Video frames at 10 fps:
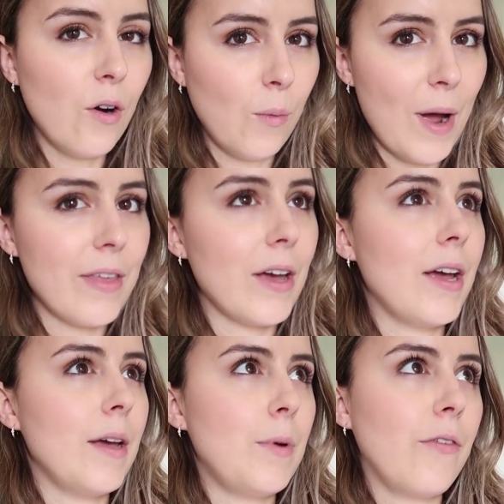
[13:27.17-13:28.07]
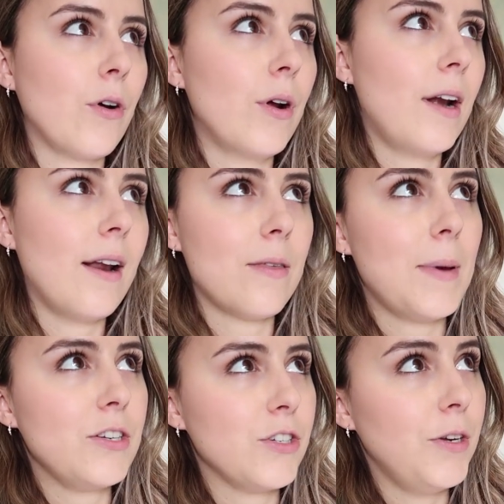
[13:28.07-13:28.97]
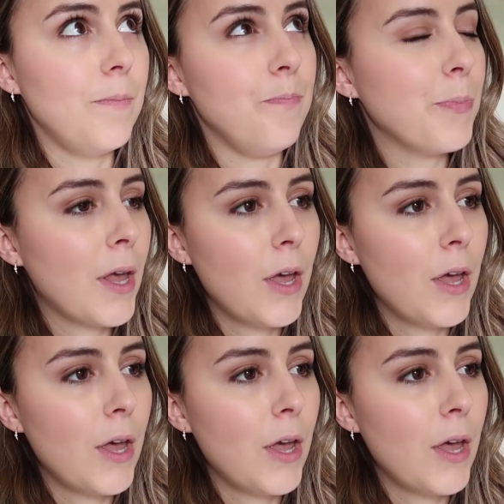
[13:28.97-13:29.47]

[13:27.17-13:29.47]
or whether we've got another bedroom,